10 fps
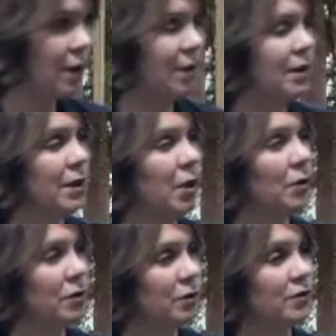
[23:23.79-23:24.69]

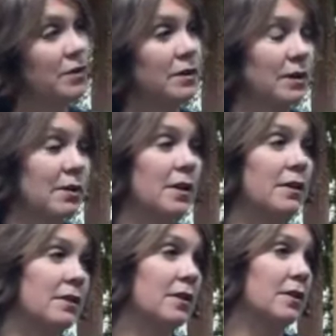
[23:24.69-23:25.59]

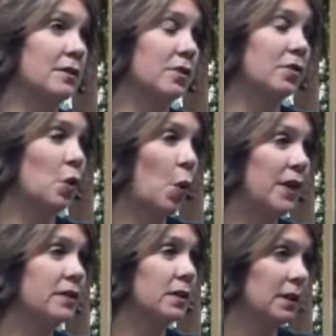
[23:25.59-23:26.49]
There's
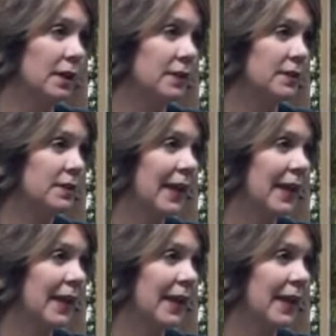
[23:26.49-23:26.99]
quite the list.